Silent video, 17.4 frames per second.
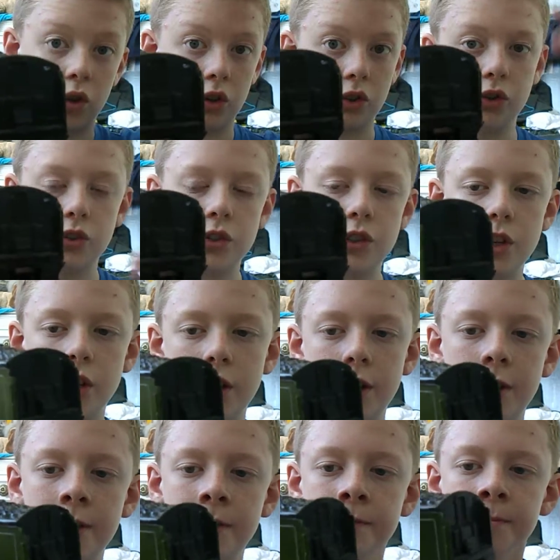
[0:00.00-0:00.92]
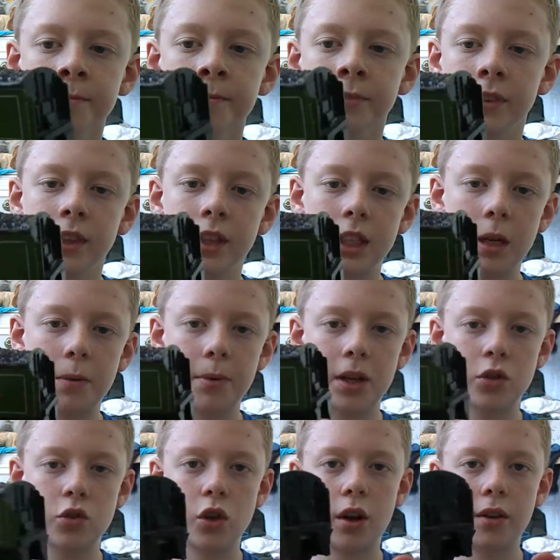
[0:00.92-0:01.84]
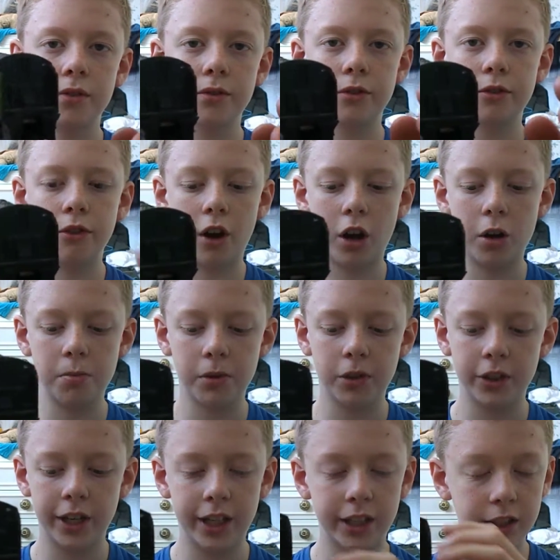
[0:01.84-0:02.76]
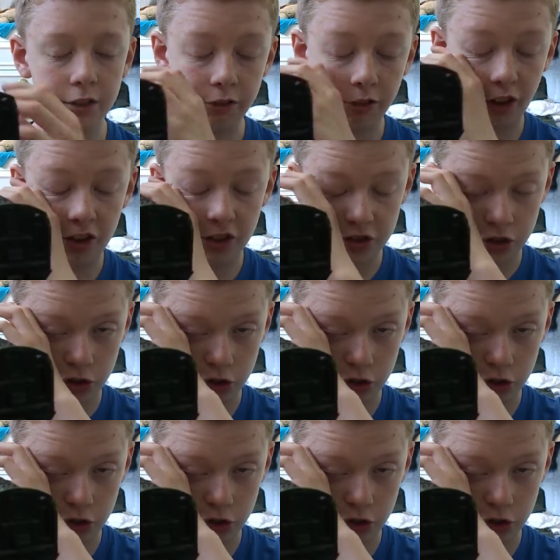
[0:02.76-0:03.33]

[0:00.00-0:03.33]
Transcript: runs, there'll be a driving fireman in the Flying